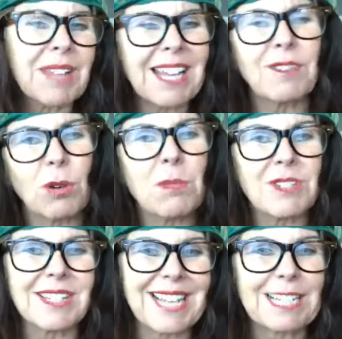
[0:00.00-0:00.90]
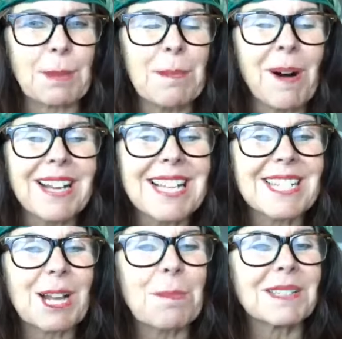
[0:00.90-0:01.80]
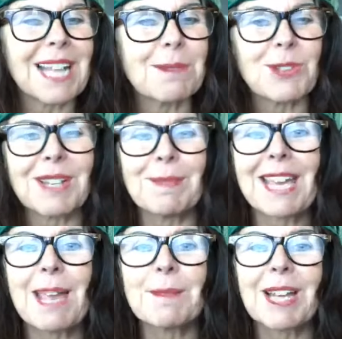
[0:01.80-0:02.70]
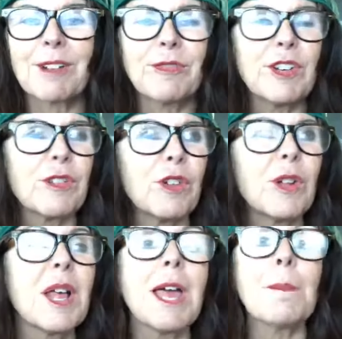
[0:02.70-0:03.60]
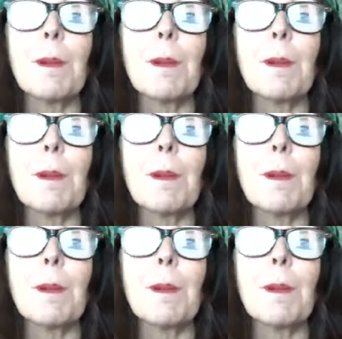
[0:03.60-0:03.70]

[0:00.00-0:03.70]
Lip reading: kind of almost attacked by monkeys a couple times, so I became kind of fearful,